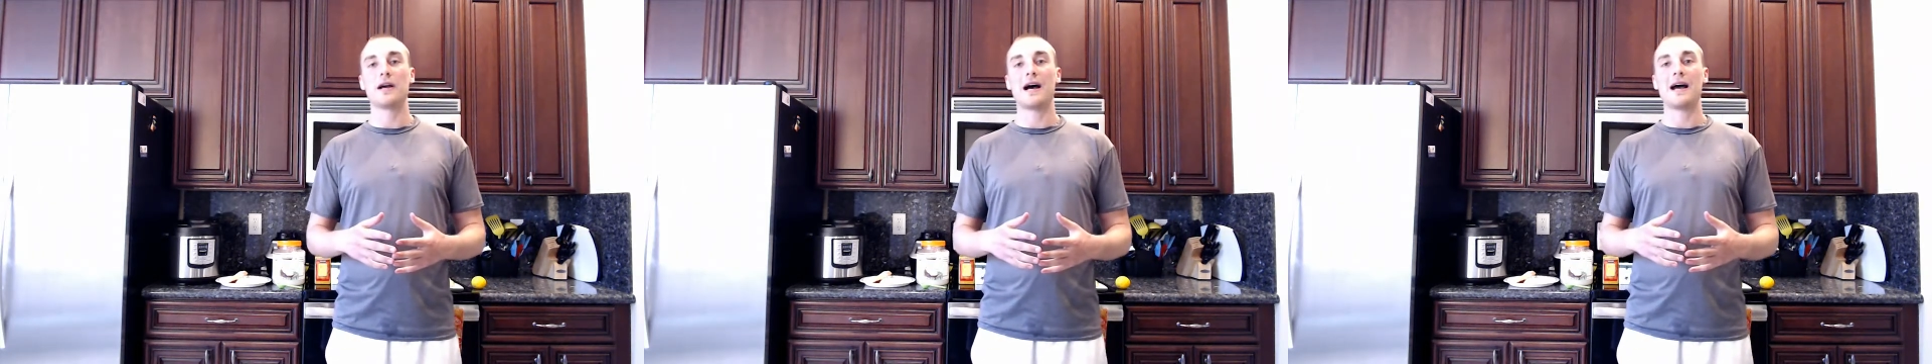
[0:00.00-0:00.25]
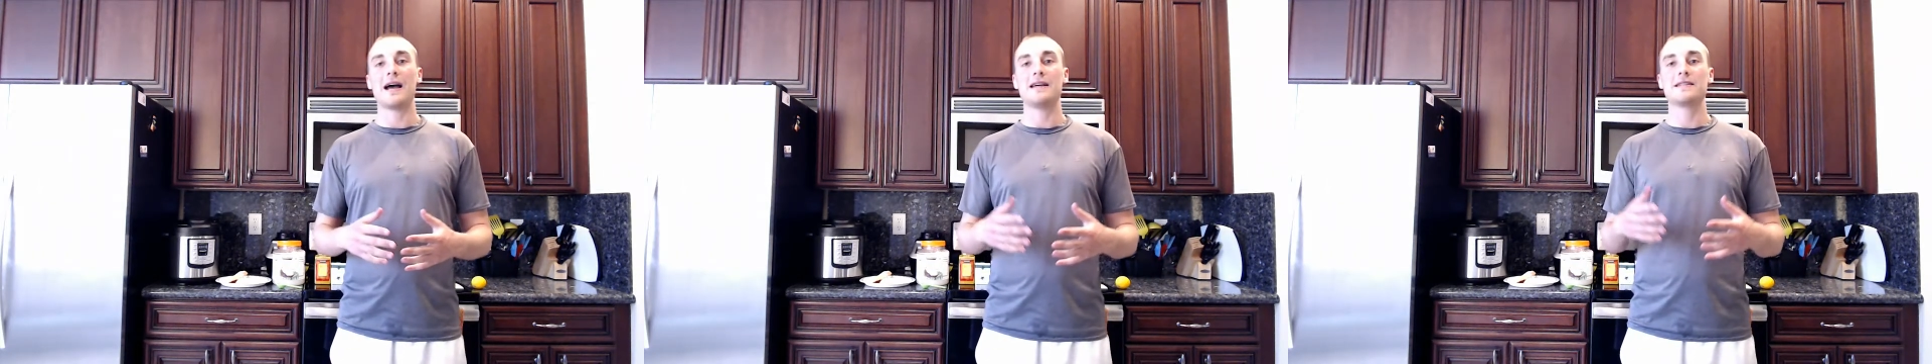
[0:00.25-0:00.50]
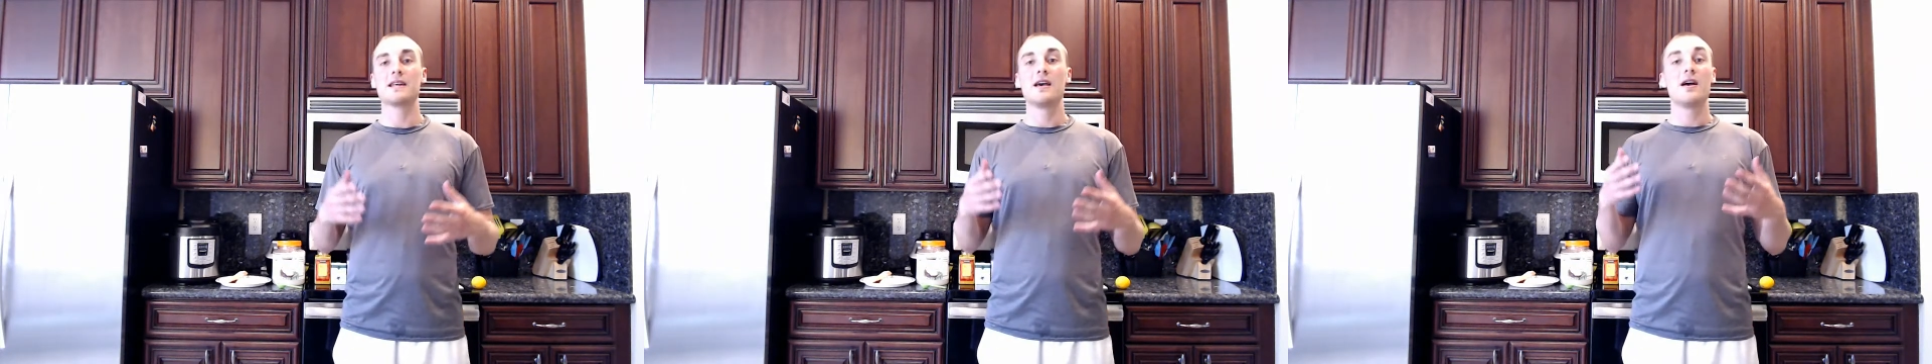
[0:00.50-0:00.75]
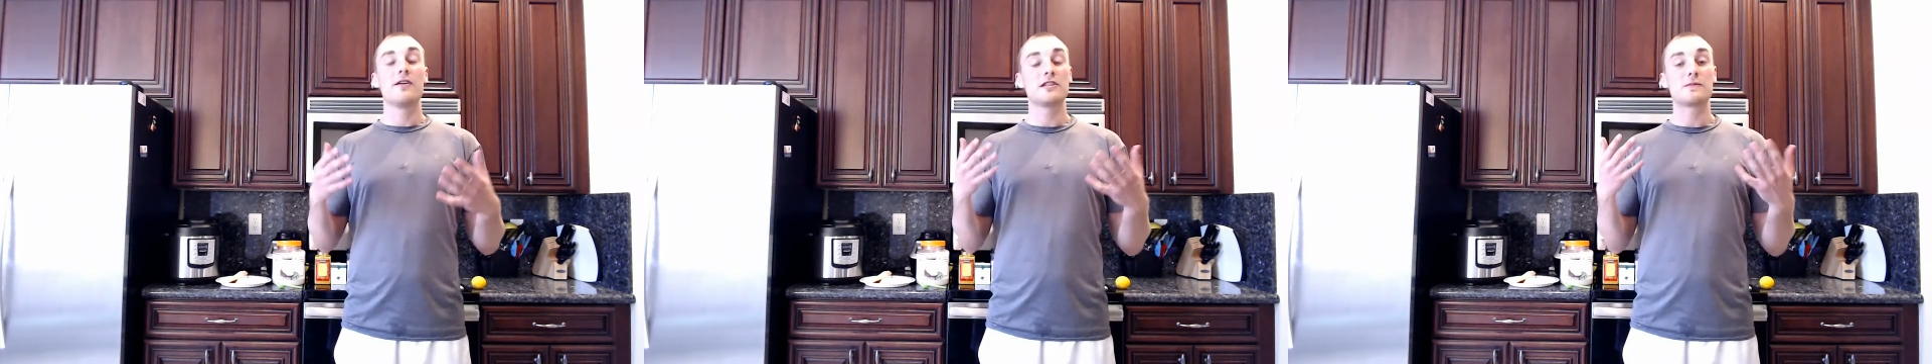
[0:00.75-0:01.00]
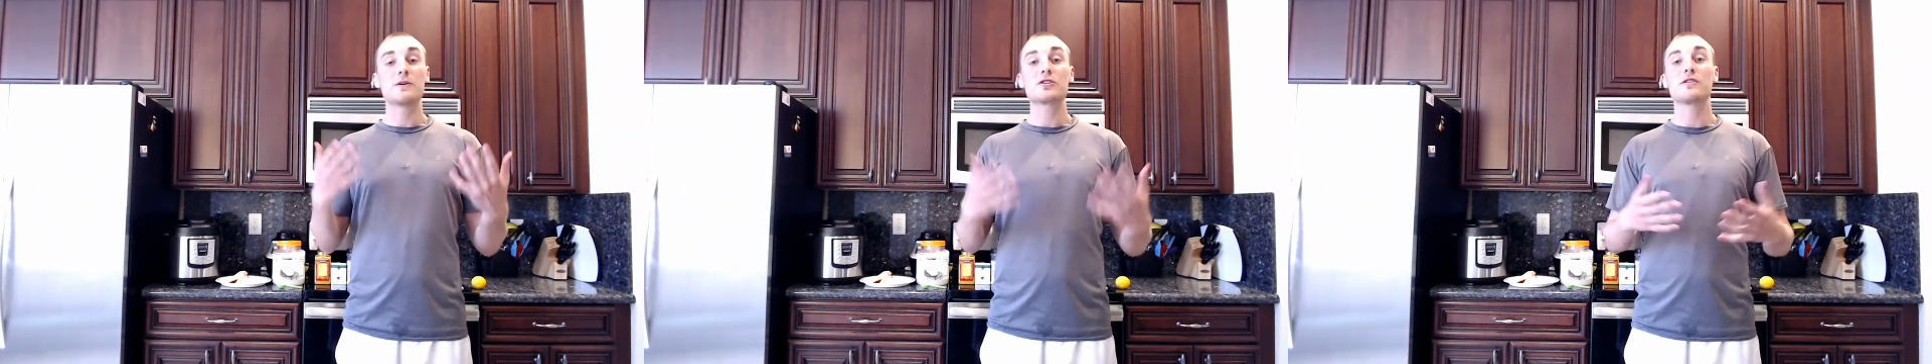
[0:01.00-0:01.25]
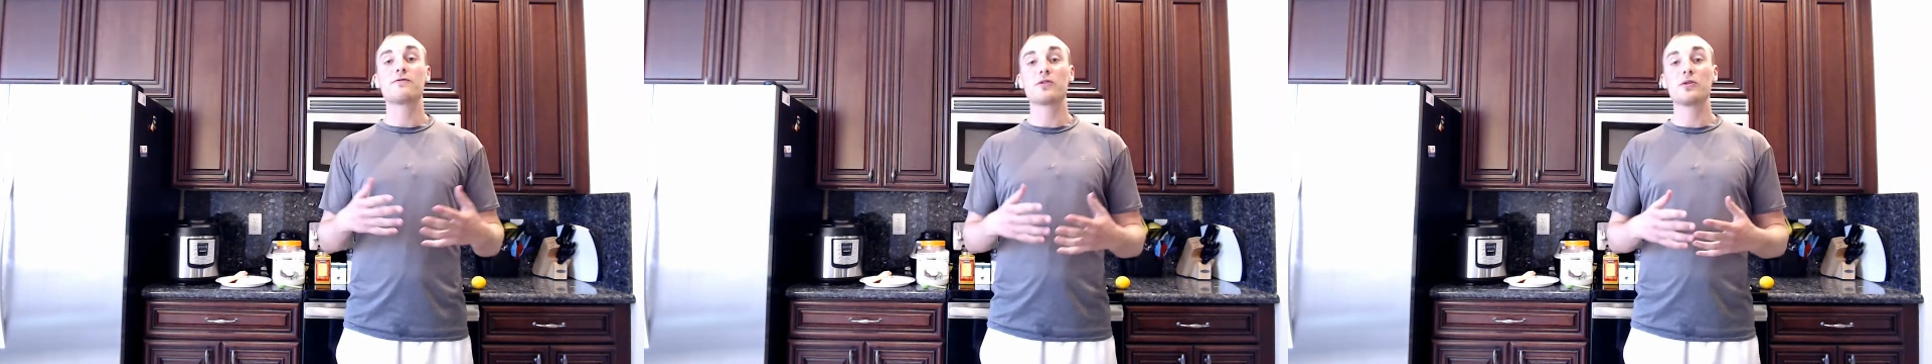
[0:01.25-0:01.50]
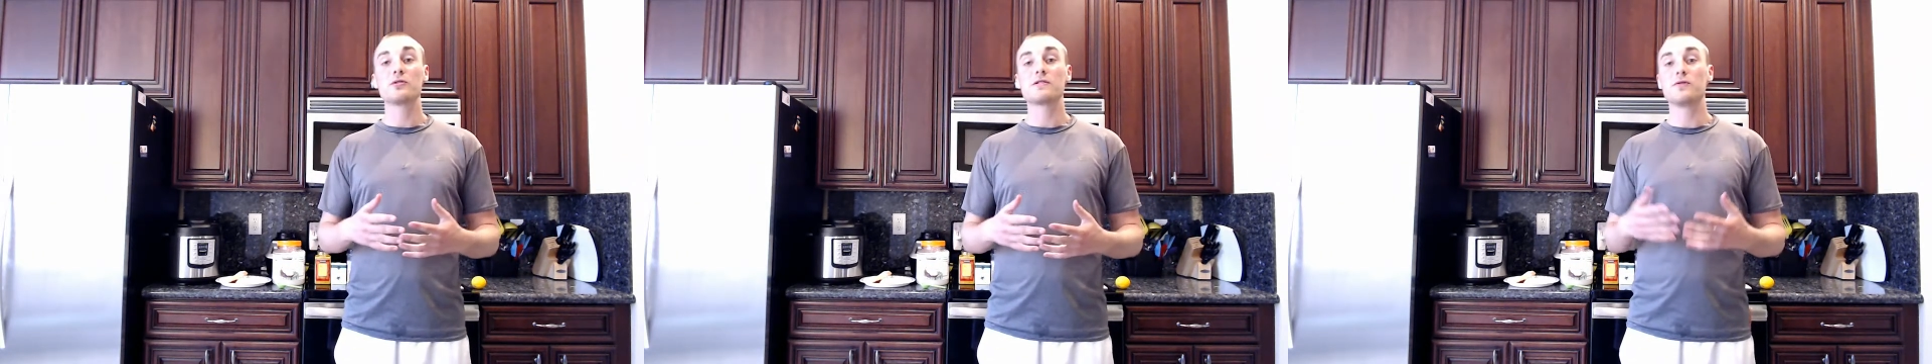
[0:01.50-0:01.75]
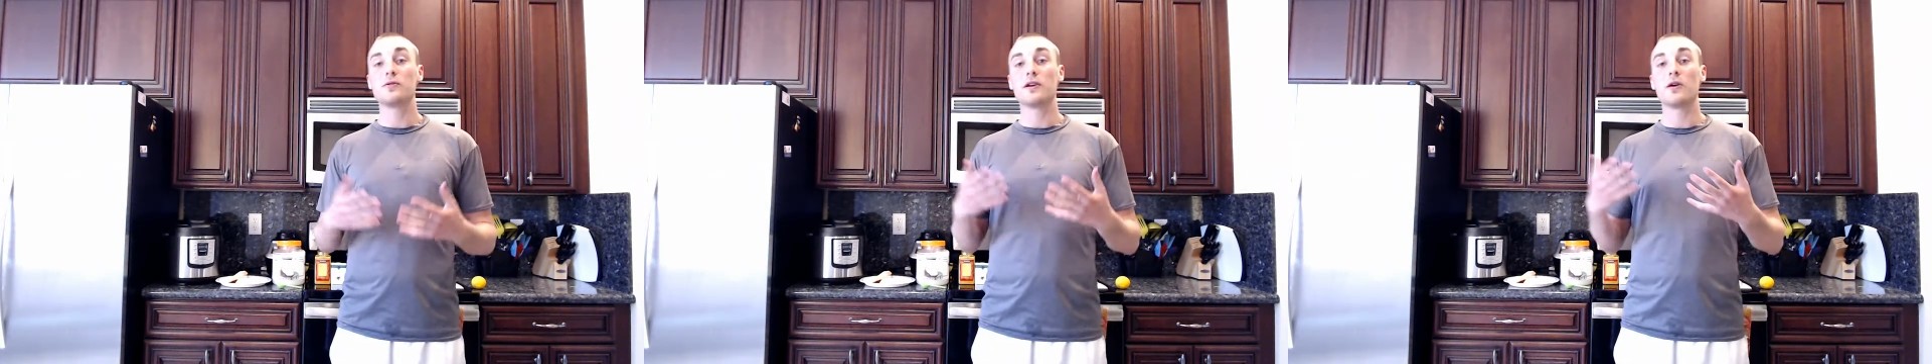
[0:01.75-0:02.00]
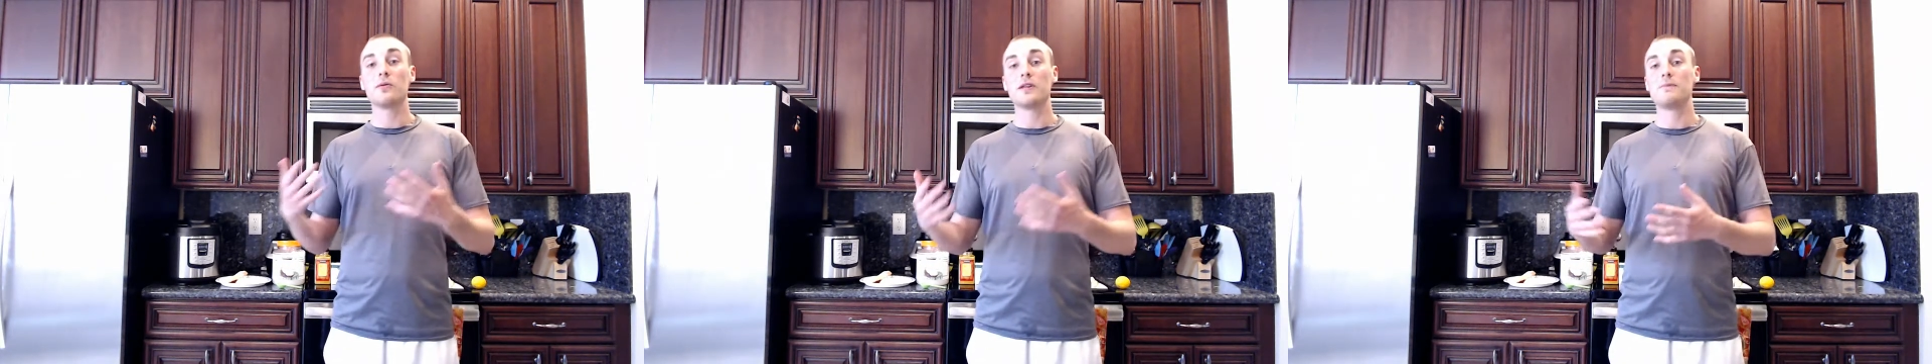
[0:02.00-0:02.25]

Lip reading: guys, especially for those of you that are